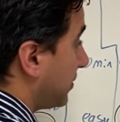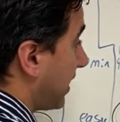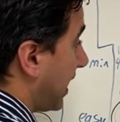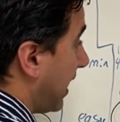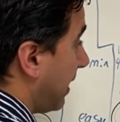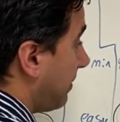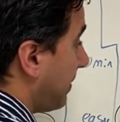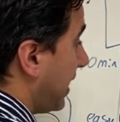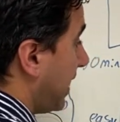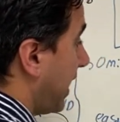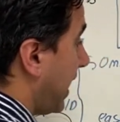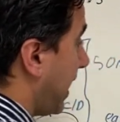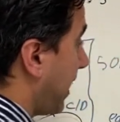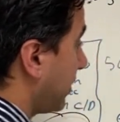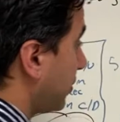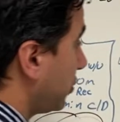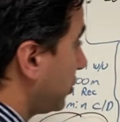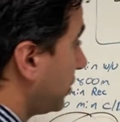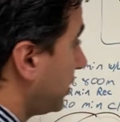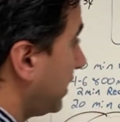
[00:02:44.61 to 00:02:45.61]
I may
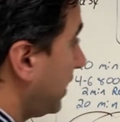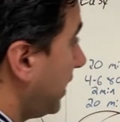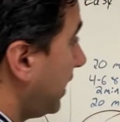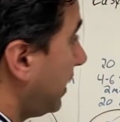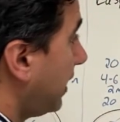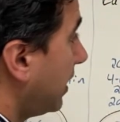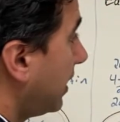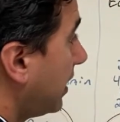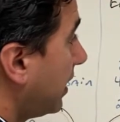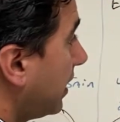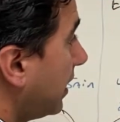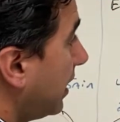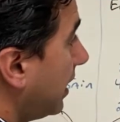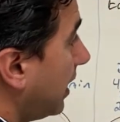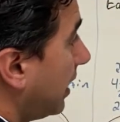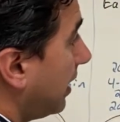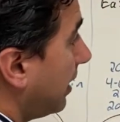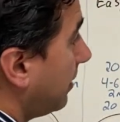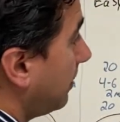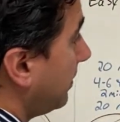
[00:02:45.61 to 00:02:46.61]
actually,
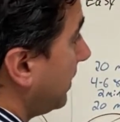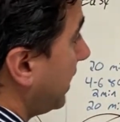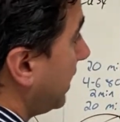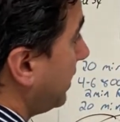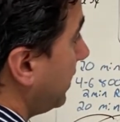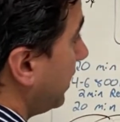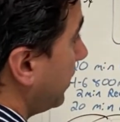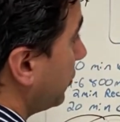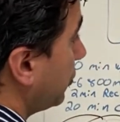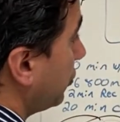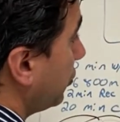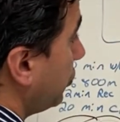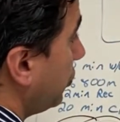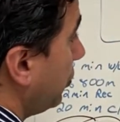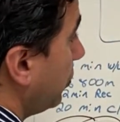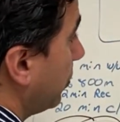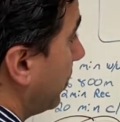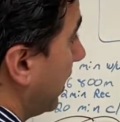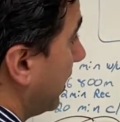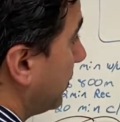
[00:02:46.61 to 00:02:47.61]
and there's 2
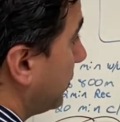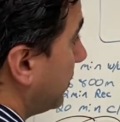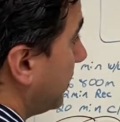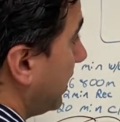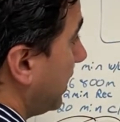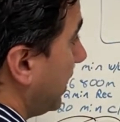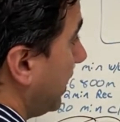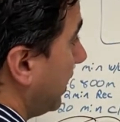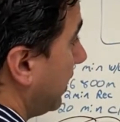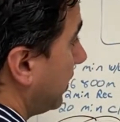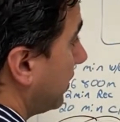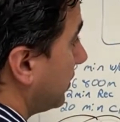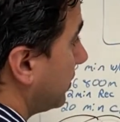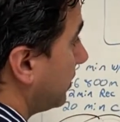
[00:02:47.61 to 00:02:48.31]
rests in here,